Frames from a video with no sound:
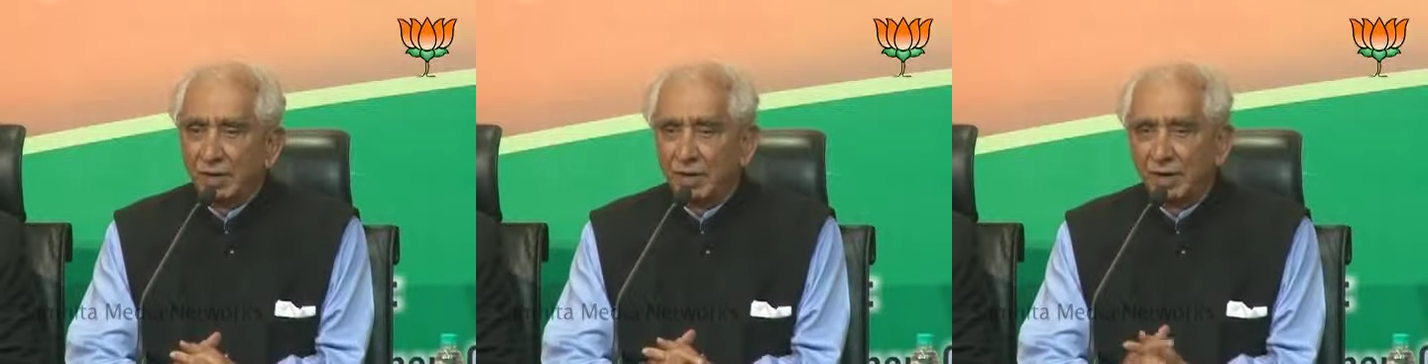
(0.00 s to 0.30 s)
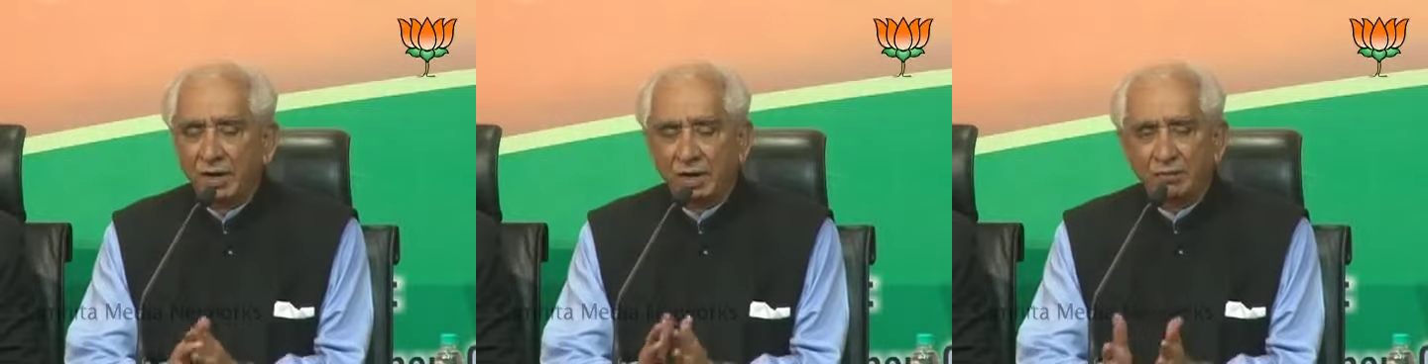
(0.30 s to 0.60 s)

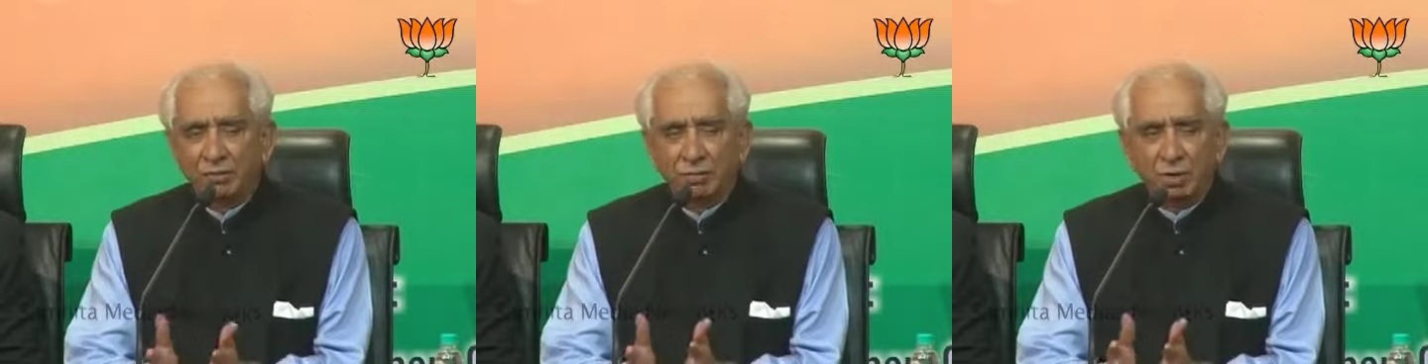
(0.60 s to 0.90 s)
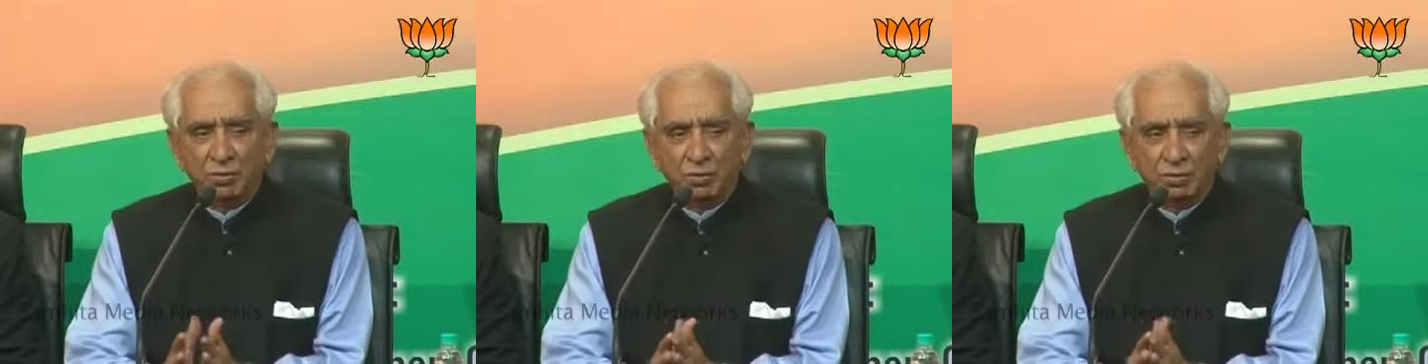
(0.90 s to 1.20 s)
I have
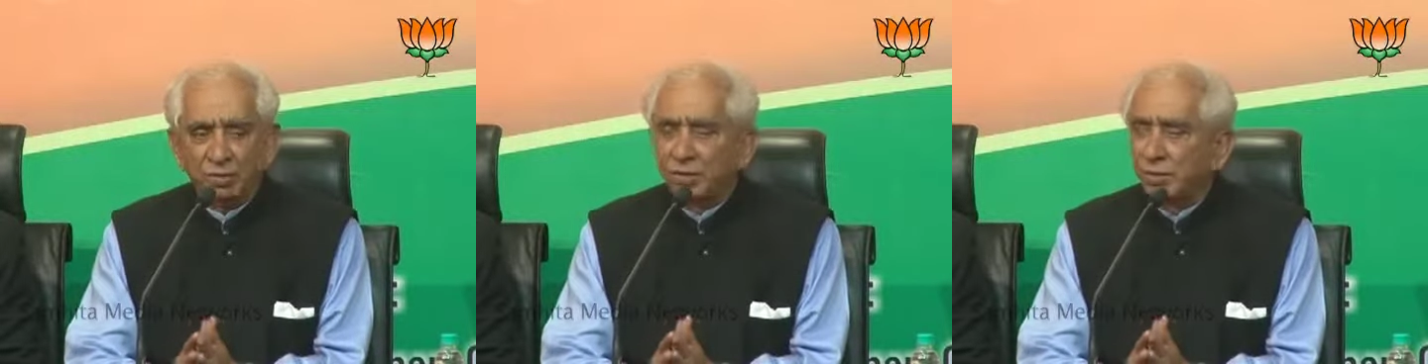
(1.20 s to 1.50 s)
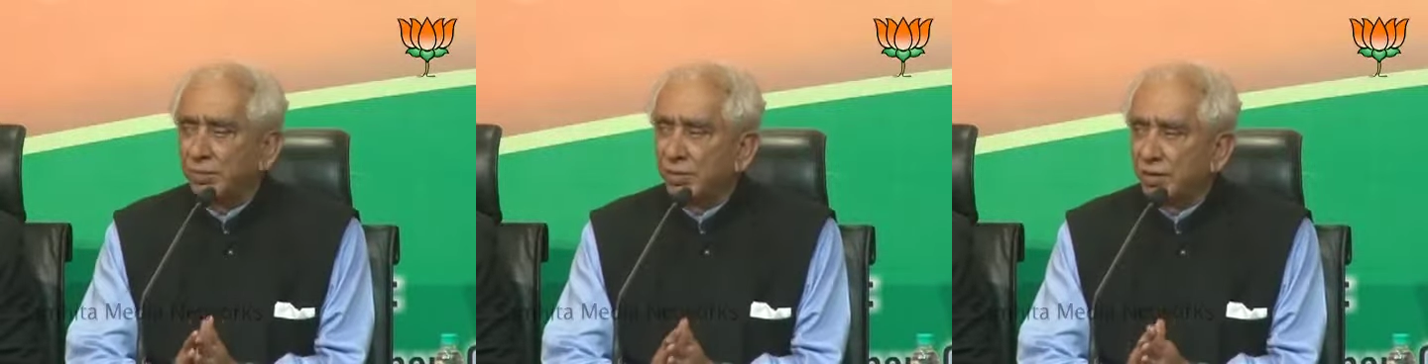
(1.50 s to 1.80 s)
about
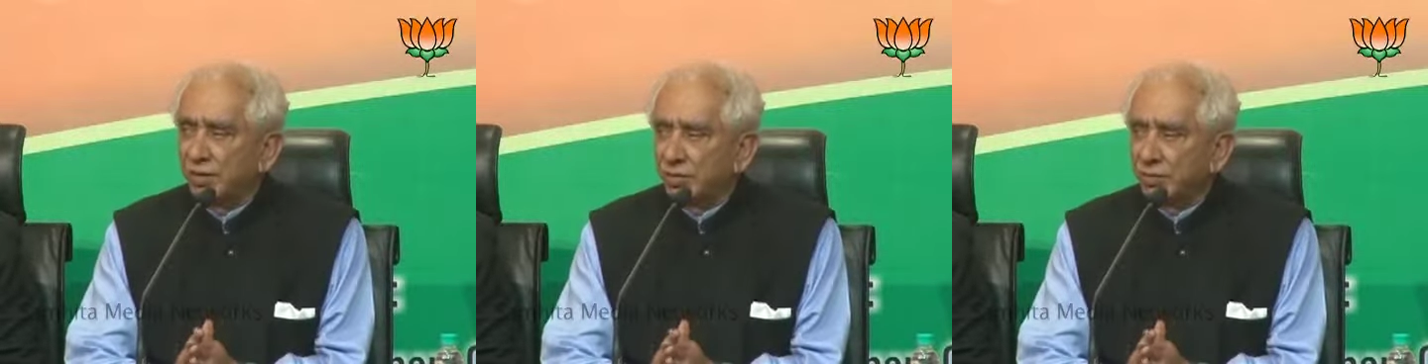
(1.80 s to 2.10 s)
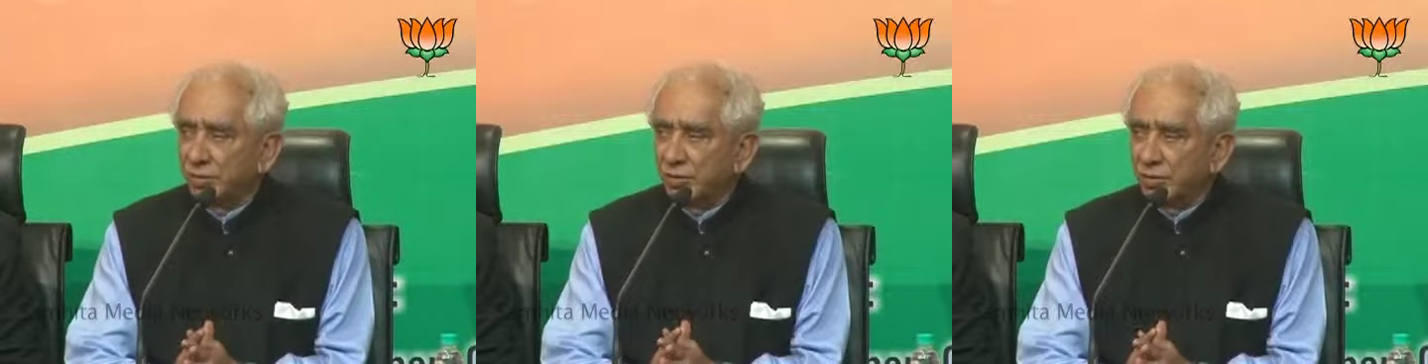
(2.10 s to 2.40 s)
20 minutes in
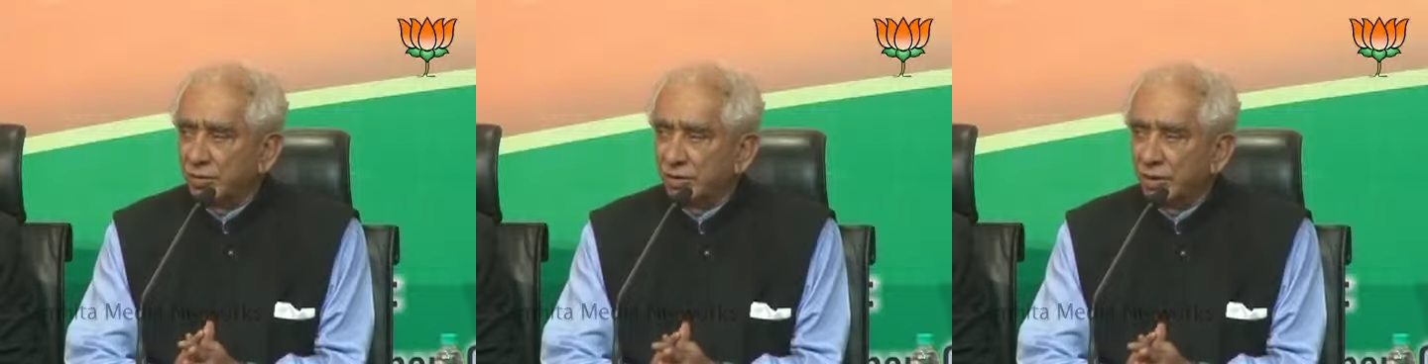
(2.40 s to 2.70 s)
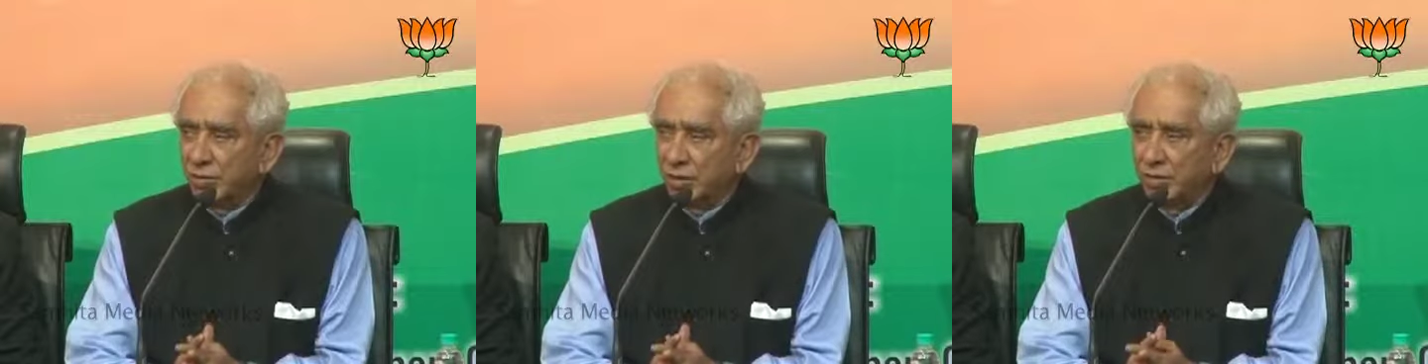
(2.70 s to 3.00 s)
which to
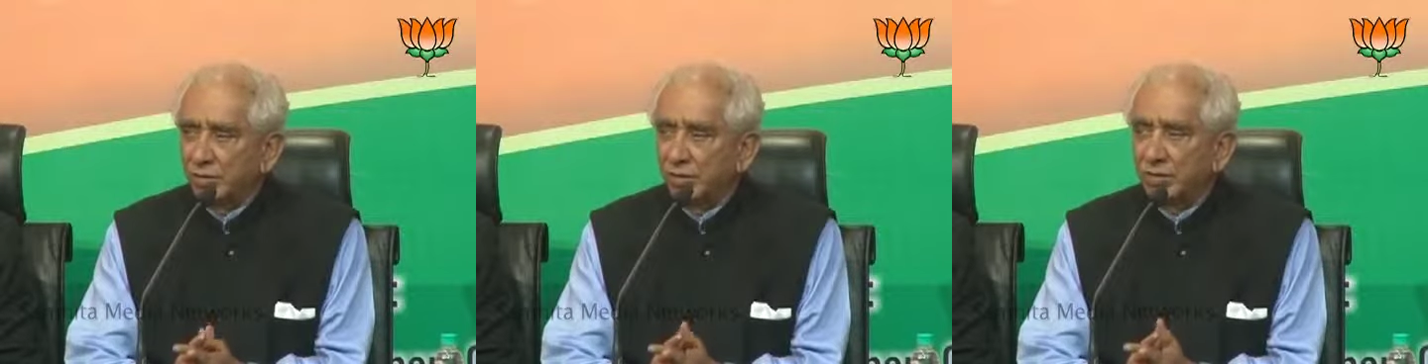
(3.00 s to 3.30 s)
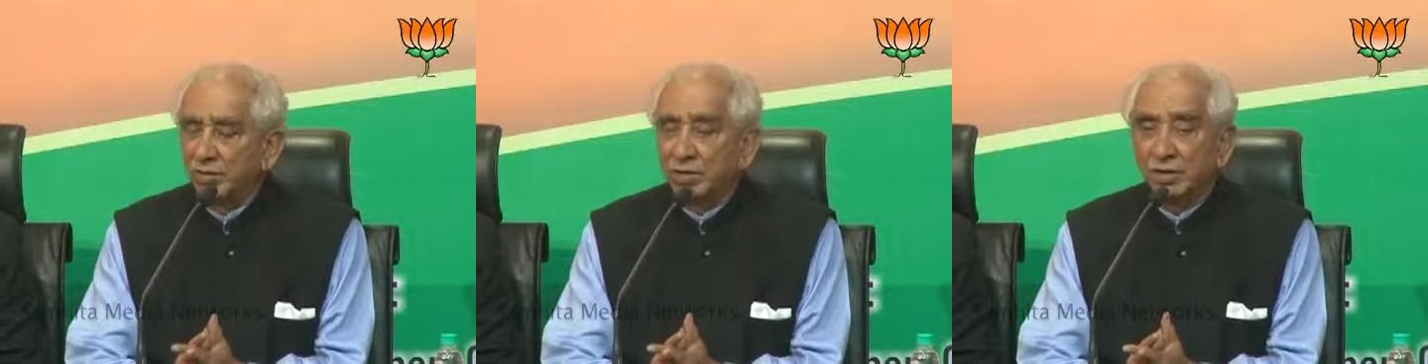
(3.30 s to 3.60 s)
share my
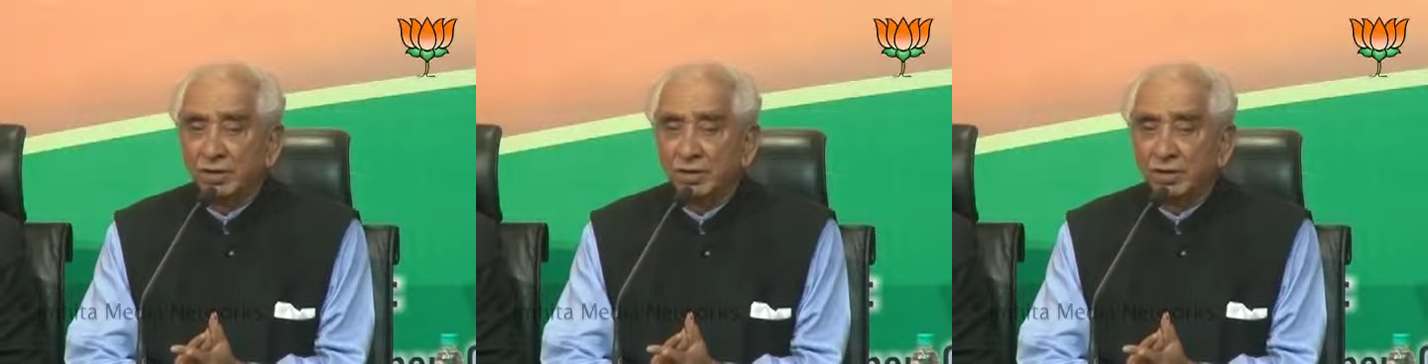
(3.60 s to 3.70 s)
thoughts.